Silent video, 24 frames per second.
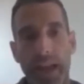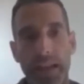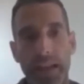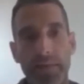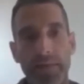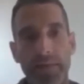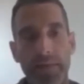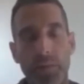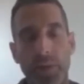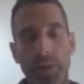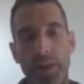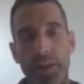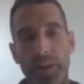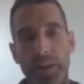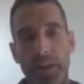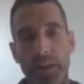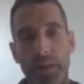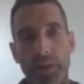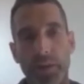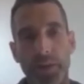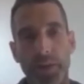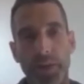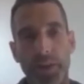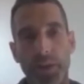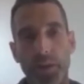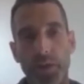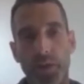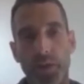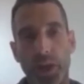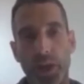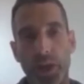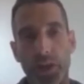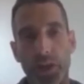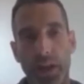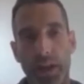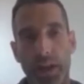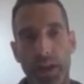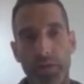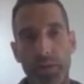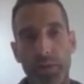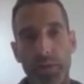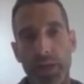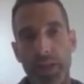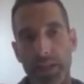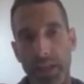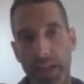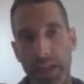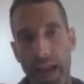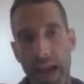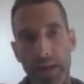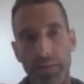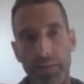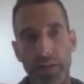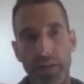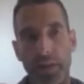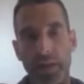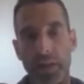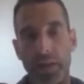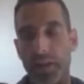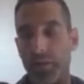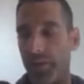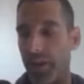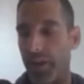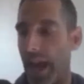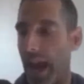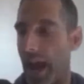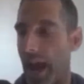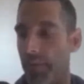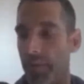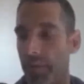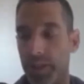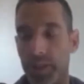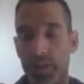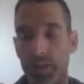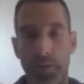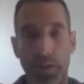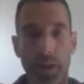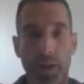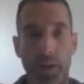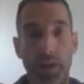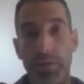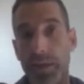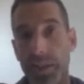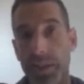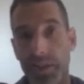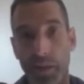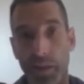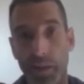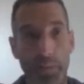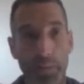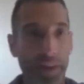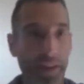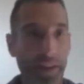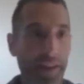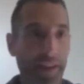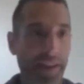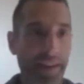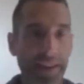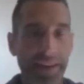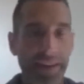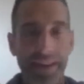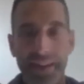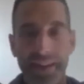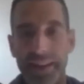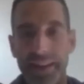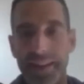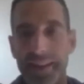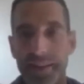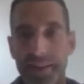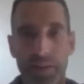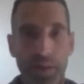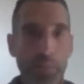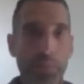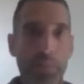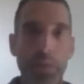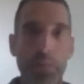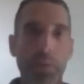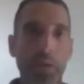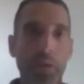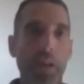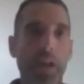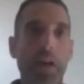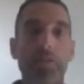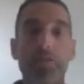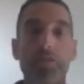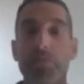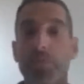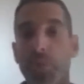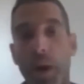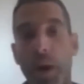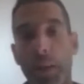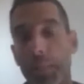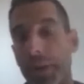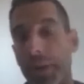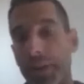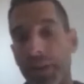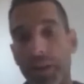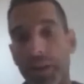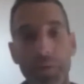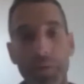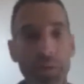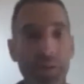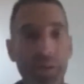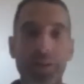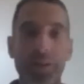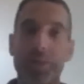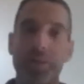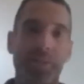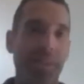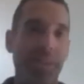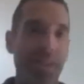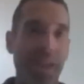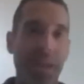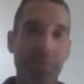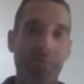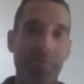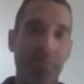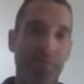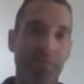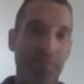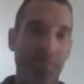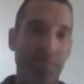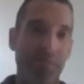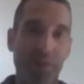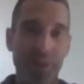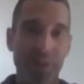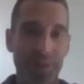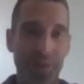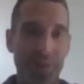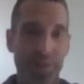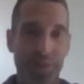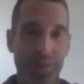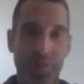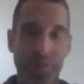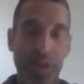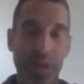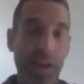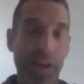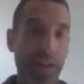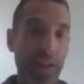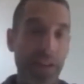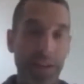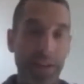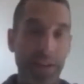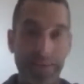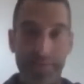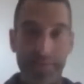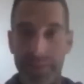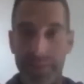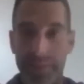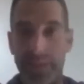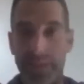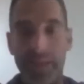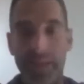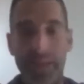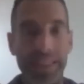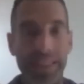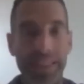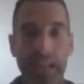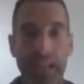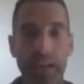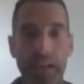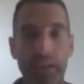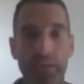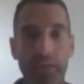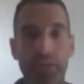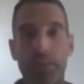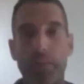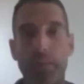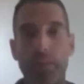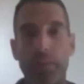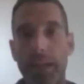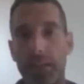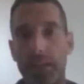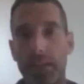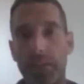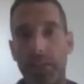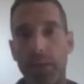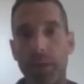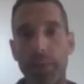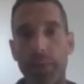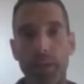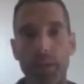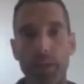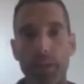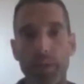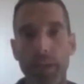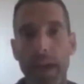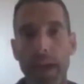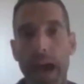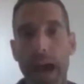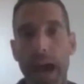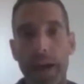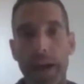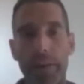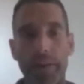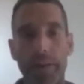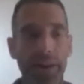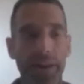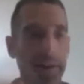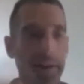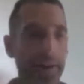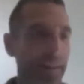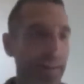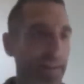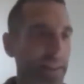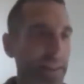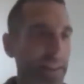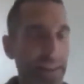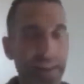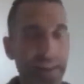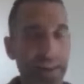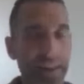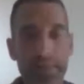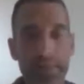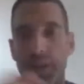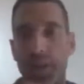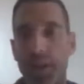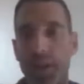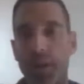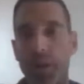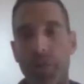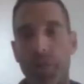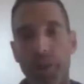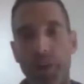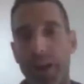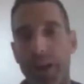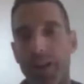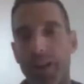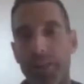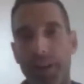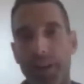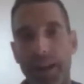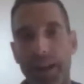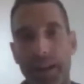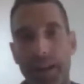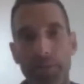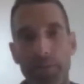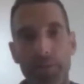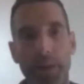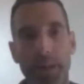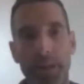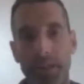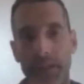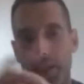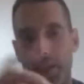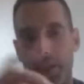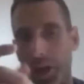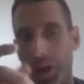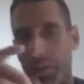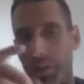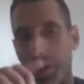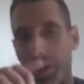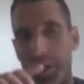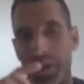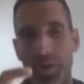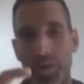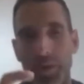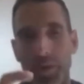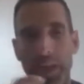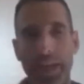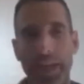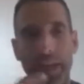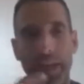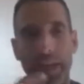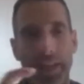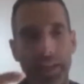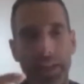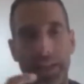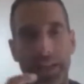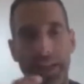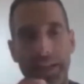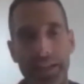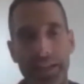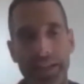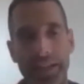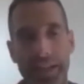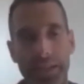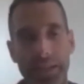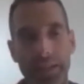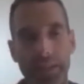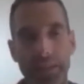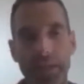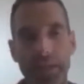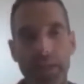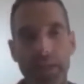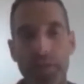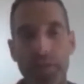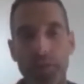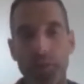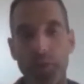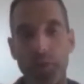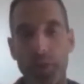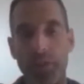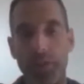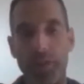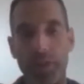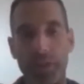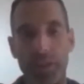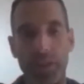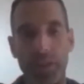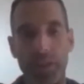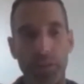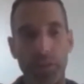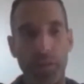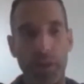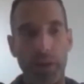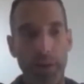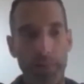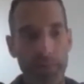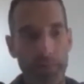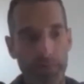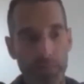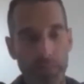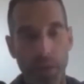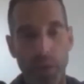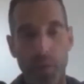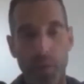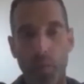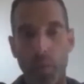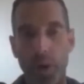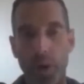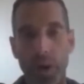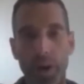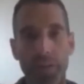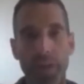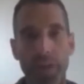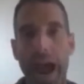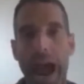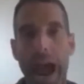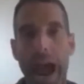And even with the nutrition, everybody's going to have little different habits, but it could be something like some people love prepping their meals the day before, so creating a container of space to be able to do that, or whatever. Everybody's a little bit unique and has some individual differences, but what are the